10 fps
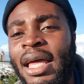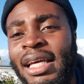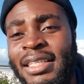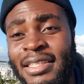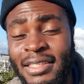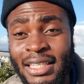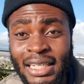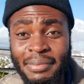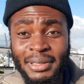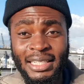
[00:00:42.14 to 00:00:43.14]

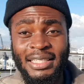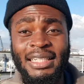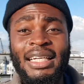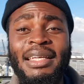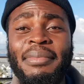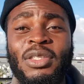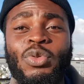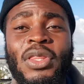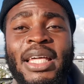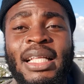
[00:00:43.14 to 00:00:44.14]
extreme
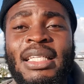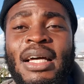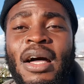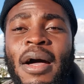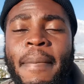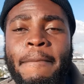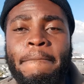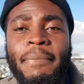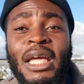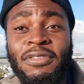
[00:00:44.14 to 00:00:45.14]
disagreement with that
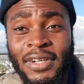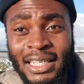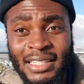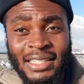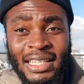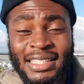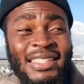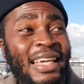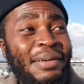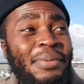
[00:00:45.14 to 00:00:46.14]
um, advice. It's
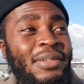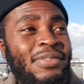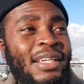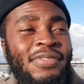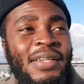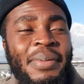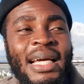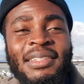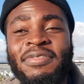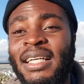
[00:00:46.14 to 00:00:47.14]
terrible advice, very
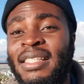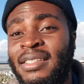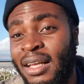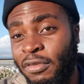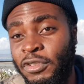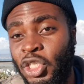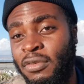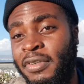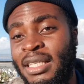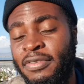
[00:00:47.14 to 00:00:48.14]
bad advice, selfish
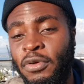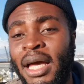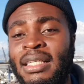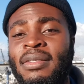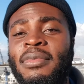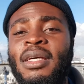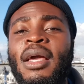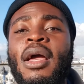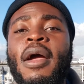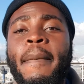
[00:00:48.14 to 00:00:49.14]
advice if you ask me,
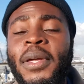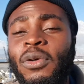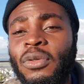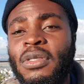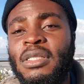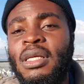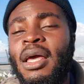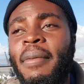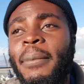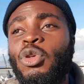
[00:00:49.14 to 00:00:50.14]
because
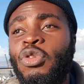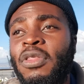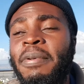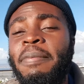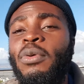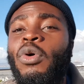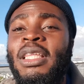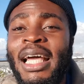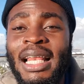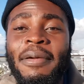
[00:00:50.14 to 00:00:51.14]
most of the people who are
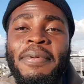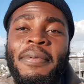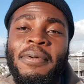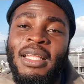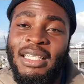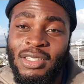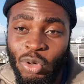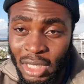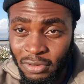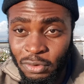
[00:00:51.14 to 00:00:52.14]
telling people that it's
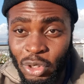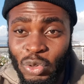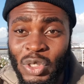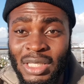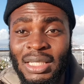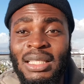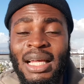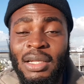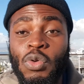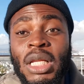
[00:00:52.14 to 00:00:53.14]
okay for you to sit
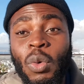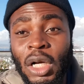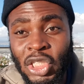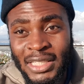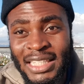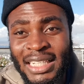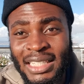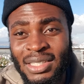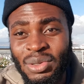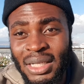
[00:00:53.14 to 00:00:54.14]
and only watch
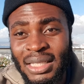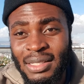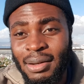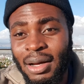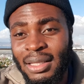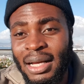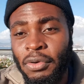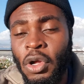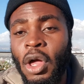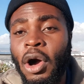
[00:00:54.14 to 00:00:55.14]
series during this
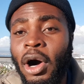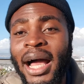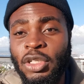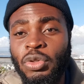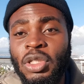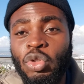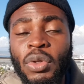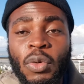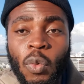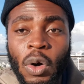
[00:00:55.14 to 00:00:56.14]
lockdown are actually
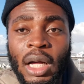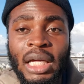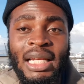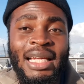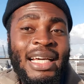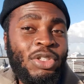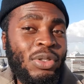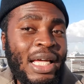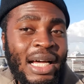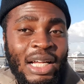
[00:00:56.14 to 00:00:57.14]
doing work and they're
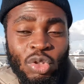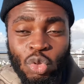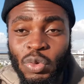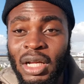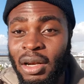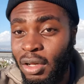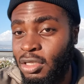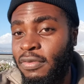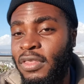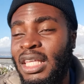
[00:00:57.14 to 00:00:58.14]
actually doing
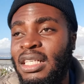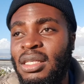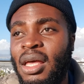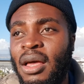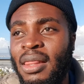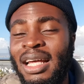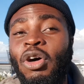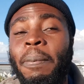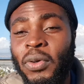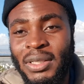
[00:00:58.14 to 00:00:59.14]
lots of things that
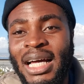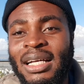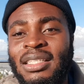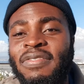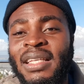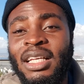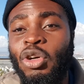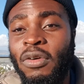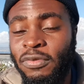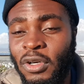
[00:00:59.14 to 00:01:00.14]
are productive and that
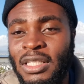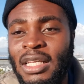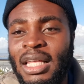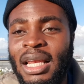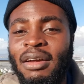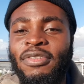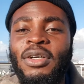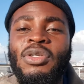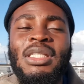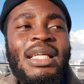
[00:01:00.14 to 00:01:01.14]
are advancing their life.
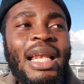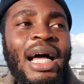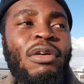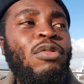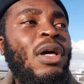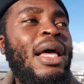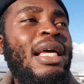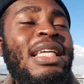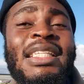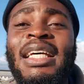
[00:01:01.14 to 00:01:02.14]
Now you see, life
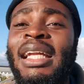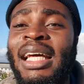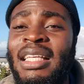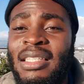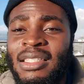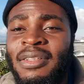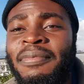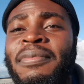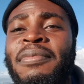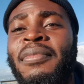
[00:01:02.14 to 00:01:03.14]
is a race
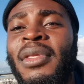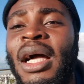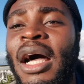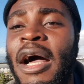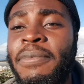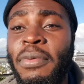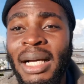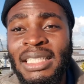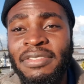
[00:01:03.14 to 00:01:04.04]
um, you might